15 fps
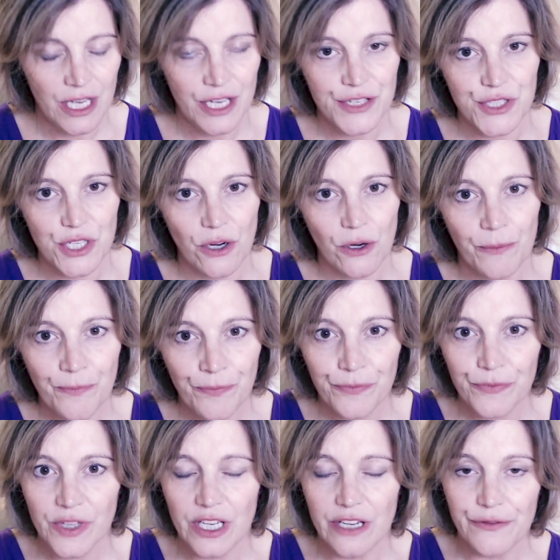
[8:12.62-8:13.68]
So,
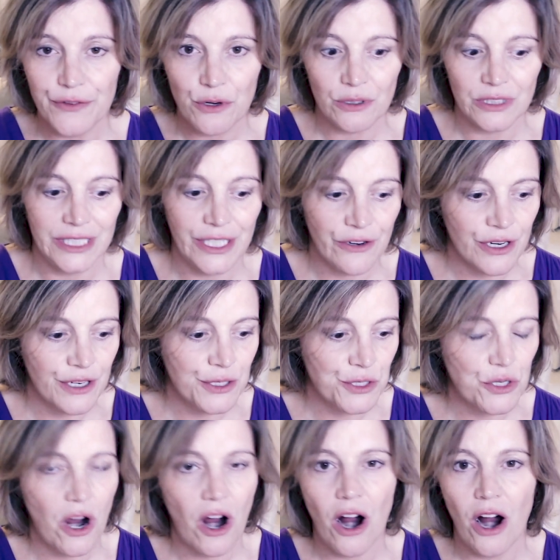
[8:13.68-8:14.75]
if your lyrics
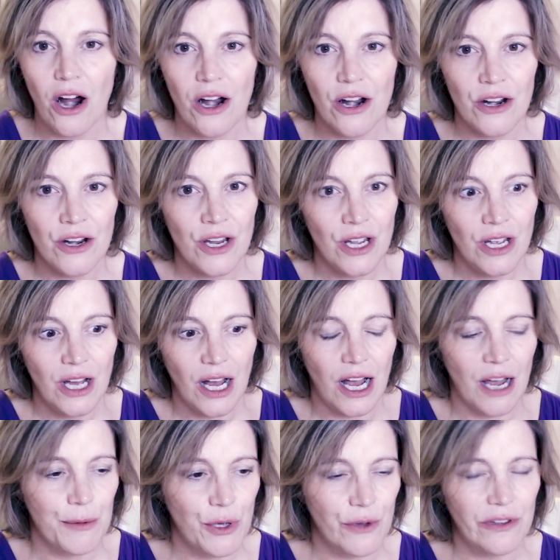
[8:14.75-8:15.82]
are
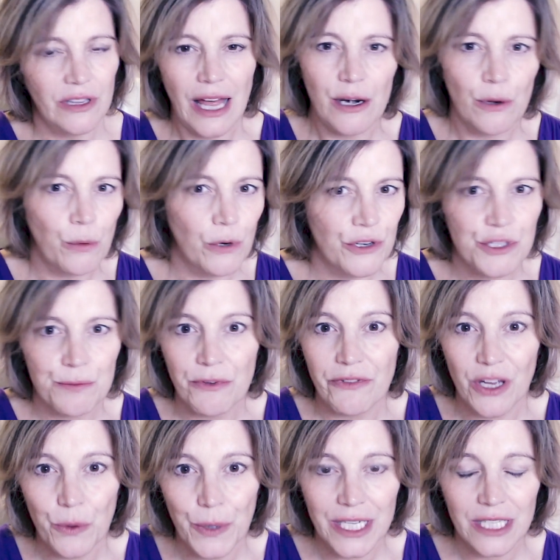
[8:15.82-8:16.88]
um, you have a lot of words
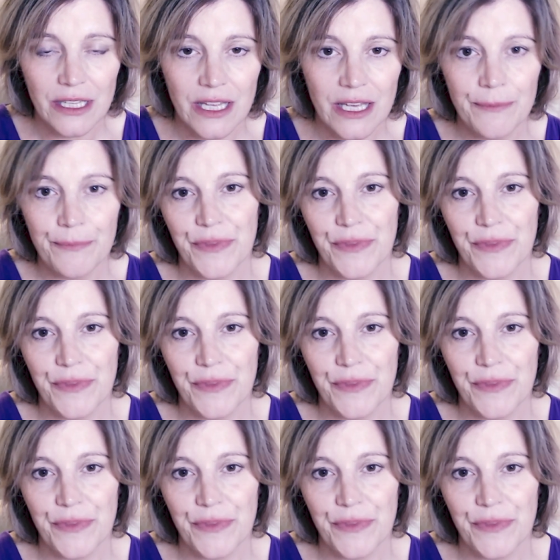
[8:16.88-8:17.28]
moving quickly,